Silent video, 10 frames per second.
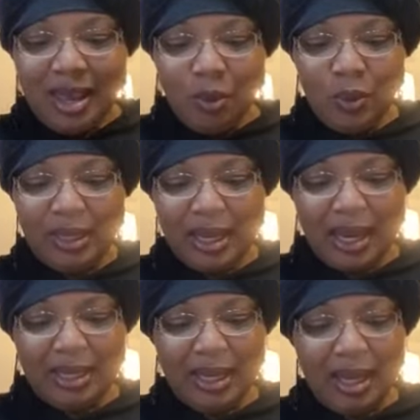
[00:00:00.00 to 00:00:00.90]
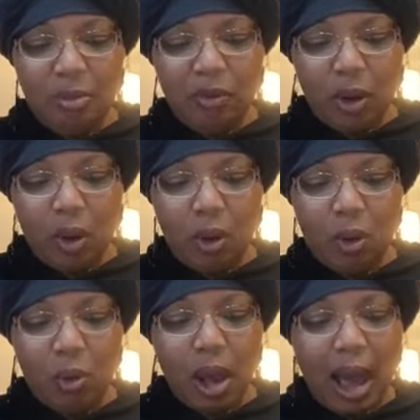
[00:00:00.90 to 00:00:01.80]
It was said to them of
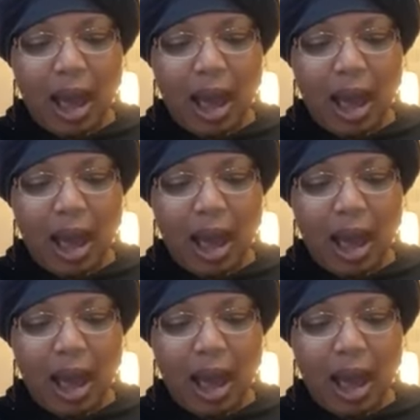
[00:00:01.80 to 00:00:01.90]
old,